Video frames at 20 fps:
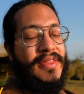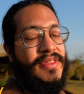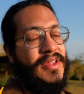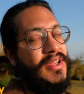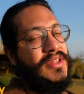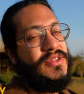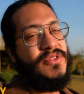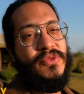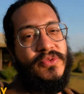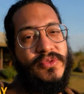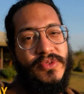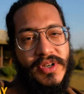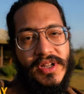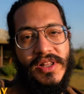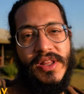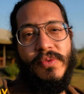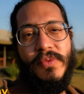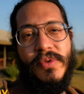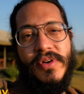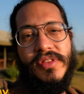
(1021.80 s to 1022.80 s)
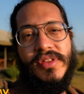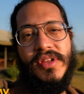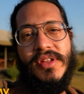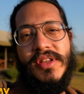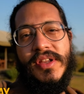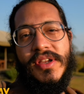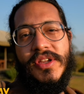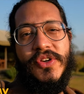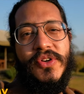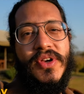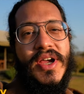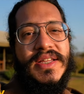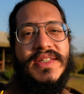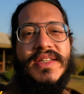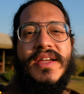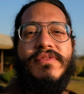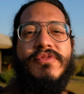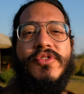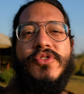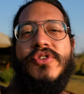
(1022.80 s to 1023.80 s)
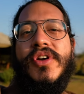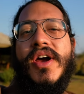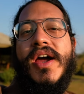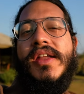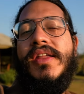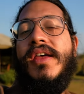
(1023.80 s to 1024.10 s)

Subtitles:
I think it's really worth it, and you guys have to try